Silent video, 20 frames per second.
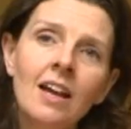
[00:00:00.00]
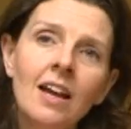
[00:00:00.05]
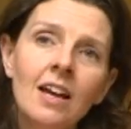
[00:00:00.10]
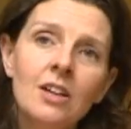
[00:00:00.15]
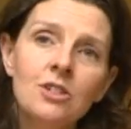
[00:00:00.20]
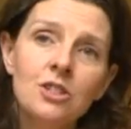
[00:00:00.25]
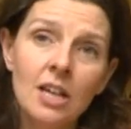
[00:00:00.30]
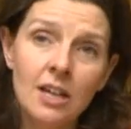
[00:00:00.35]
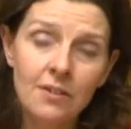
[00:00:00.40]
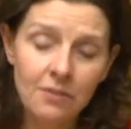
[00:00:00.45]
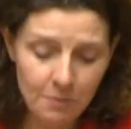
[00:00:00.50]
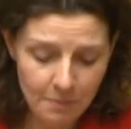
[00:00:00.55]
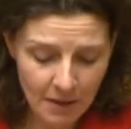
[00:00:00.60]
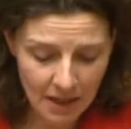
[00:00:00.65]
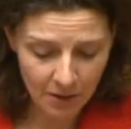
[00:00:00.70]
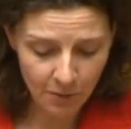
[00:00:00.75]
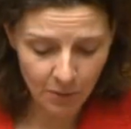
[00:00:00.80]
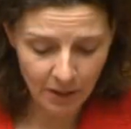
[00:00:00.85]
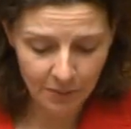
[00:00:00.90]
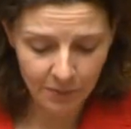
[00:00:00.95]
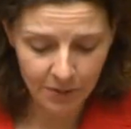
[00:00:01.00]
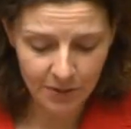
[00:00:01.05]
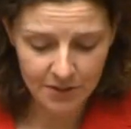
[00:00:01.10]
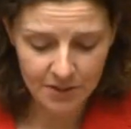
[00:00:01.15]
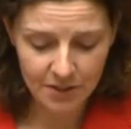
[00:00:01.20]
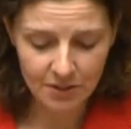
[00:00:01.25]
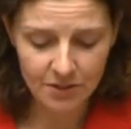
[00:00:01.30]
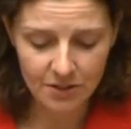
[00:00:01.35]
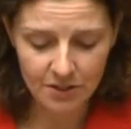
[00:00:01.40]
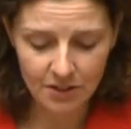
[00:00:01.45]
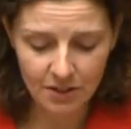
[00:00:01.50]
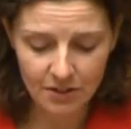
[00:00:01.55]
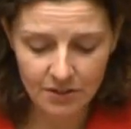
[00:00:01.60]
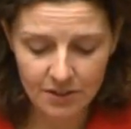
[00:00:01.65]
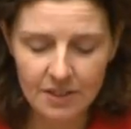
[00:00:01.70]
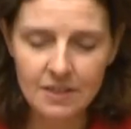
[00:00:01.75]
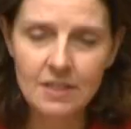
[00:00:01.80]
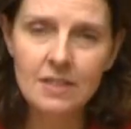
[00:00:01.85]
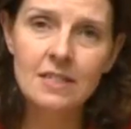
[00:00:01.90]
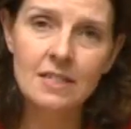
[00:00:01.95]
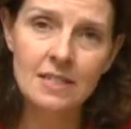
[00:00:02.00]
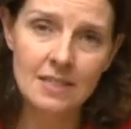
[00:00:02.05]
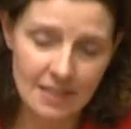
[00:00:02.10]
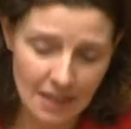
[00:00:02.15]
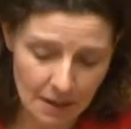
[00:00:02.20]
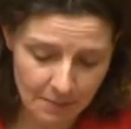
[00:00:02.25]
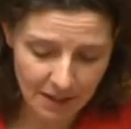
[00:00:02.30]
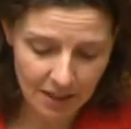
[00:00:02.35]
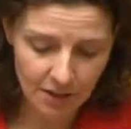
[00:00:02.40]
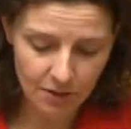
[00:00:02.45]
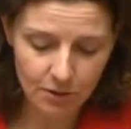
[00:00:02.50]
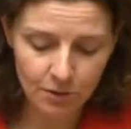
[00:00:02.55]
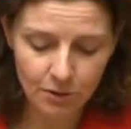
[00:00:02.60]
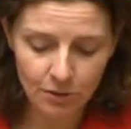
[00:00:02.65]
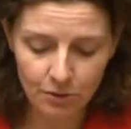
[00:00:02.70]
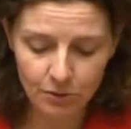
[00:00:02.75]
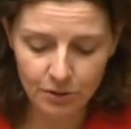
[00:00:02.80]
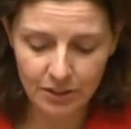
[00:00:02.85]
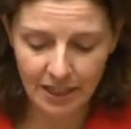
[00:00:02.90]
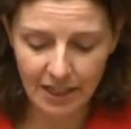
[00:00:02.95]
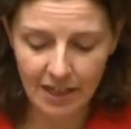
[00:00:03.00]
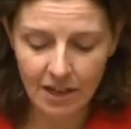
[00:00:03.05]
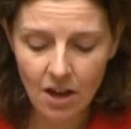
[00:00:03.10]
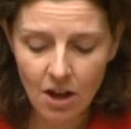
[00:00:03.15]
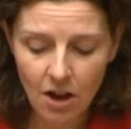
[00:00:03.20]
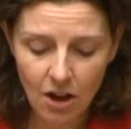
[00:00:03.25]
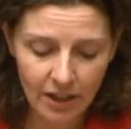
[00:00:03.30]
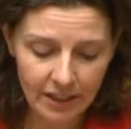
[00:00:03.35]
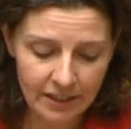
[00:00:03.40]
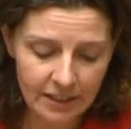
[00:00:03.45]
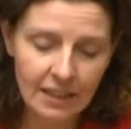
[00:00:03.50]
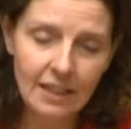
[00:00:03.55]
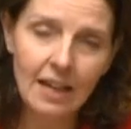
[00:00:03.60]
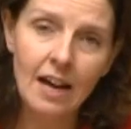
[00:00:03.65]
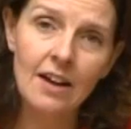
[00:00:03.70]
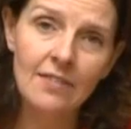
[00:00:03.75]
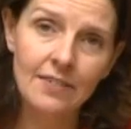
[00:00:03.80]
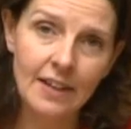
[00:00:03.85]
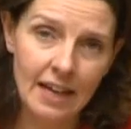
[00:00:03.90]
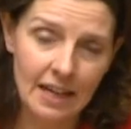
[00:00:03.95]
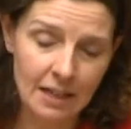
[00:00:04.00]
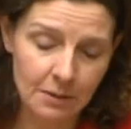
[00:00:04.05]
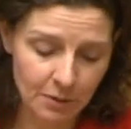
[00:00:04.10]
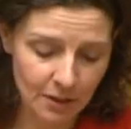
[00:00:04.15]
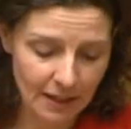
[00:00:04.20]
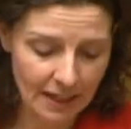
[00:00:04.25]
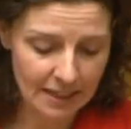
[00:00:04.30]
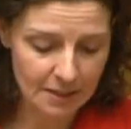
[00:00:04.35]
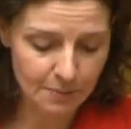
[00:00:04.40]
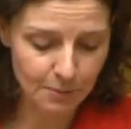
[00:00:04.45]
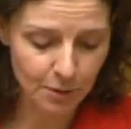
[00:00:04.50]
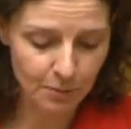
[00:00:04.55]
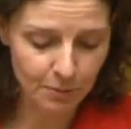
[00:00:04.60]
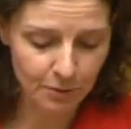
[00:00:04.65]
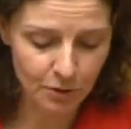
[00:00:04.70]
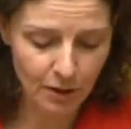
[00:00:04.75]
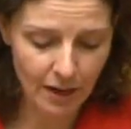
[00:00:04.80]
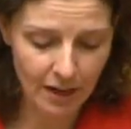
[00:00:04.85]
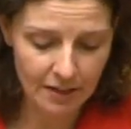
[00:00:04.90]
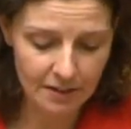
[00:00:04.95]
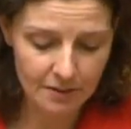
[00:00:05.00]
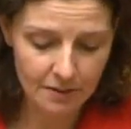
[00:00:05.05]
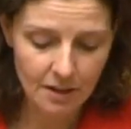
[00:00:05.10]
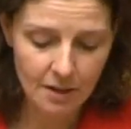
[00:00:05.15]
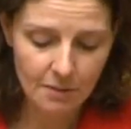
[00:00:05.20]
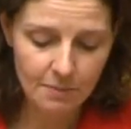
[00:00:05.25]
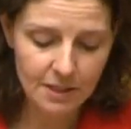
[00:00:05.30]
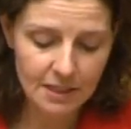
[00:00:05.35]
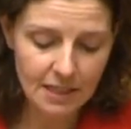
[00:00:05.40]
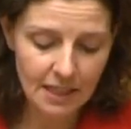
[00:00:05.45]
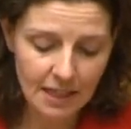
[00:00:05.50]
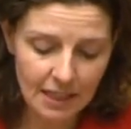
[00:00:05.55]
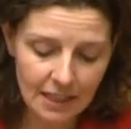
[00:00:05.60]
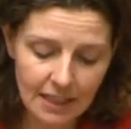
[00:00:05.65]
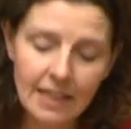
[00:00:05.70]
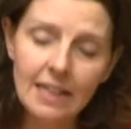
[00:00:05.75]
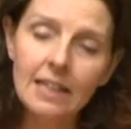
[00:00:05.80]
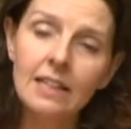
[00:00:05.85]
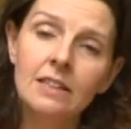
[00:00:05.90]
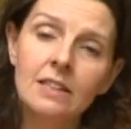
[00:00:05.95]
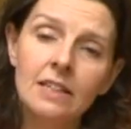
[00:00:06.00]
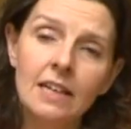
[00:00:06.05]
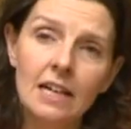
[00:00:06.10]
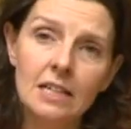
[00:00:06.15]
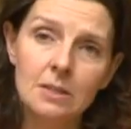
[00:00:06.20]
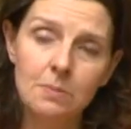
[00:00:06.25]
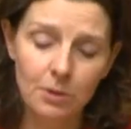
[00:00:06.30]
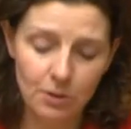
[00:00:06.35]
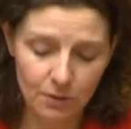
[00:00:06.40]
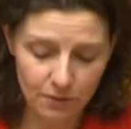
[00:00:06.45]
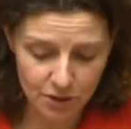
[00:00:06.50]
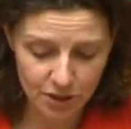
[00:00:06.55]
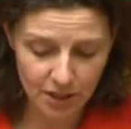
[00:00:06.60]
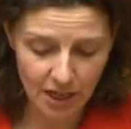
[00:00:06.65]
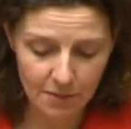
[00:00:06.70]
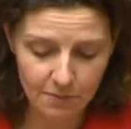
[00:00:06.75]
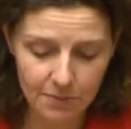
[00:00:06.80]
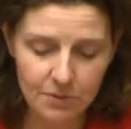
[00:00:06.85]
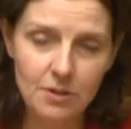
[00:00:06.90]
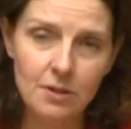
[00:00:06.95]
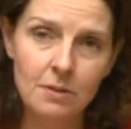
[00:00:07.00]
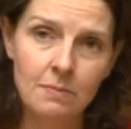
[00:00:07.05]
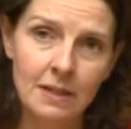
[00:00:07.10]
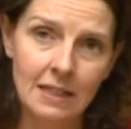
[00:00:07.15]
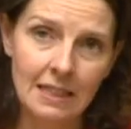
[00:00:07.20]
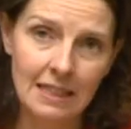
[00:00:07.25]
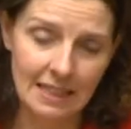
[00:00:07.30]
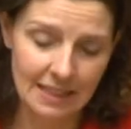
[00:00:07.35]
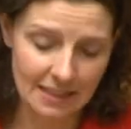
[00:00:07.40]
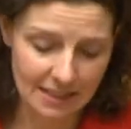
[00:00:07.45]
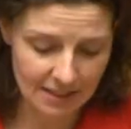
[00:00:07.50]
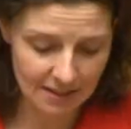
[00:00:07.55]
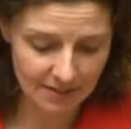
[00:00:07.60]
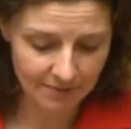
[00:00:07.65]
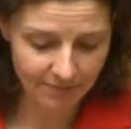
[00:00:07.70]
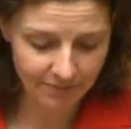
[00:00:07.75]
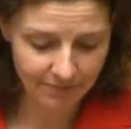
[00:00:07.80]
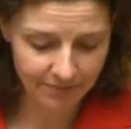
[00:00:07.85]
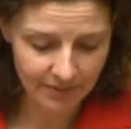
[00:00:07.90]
Chief among Wentworth's concerns is the systemic cruelty in the live animal export trade, particularly in the export of sheep to the Middle East.